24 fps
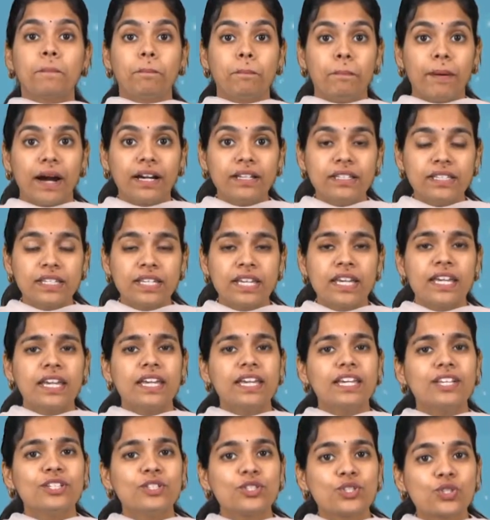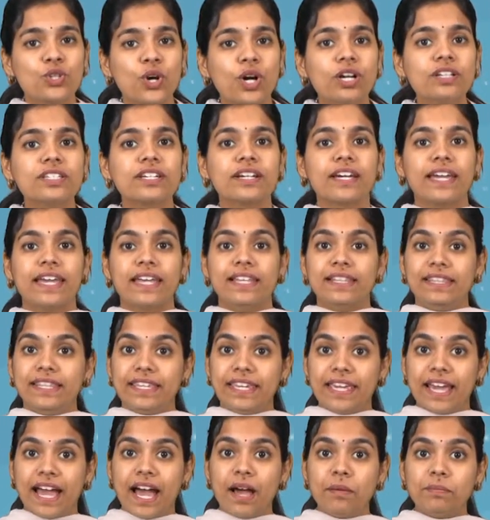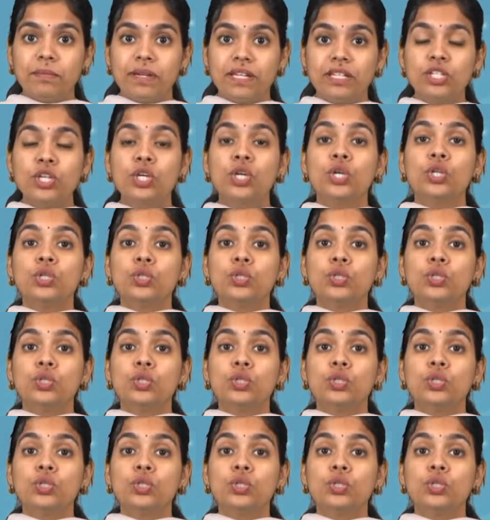But it's not a healthy habit